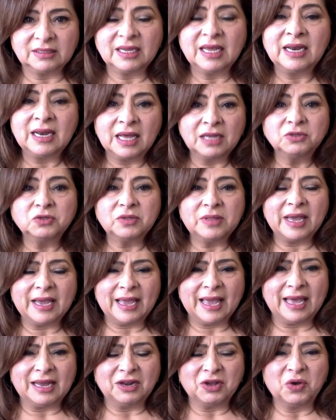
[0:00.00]
And under that
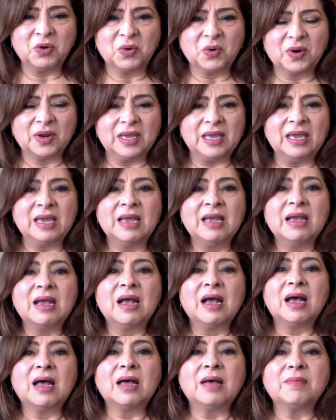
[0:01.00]
category
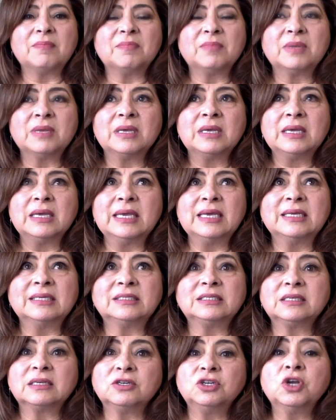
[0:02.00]

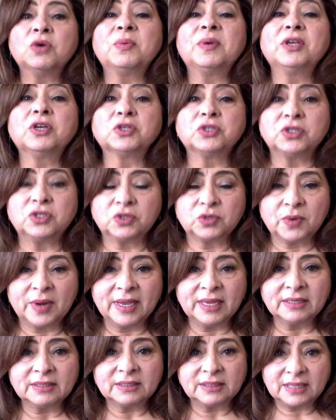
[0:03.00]
is knowing your
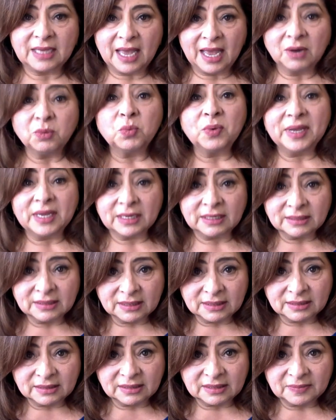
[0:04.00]
strengths and
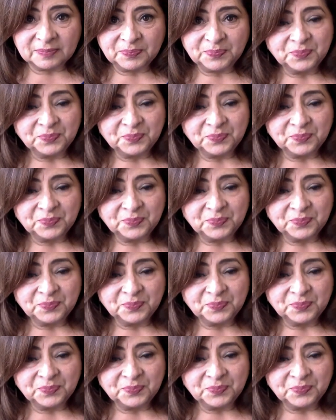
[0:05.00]
weaknesses.